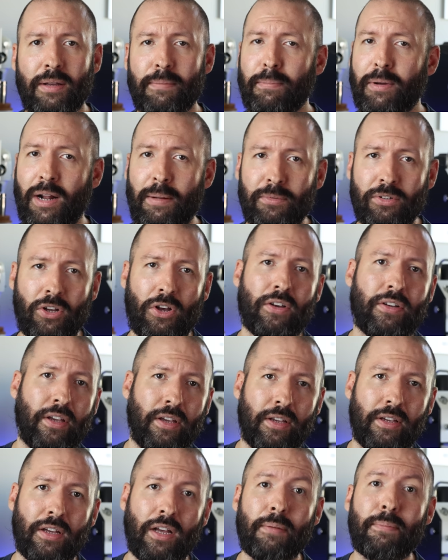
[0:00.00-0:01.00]
but I'm
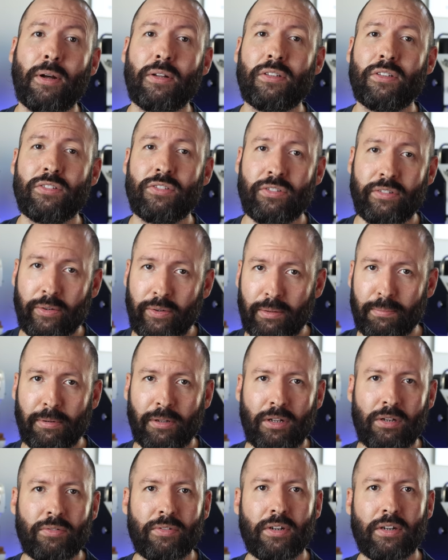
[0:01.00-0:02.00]
talking about the snowy
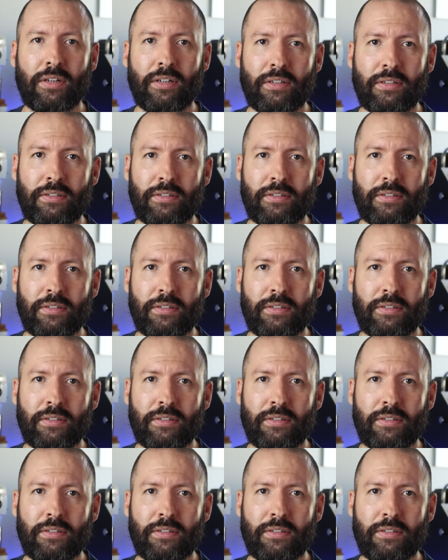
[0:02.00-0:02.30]
plover.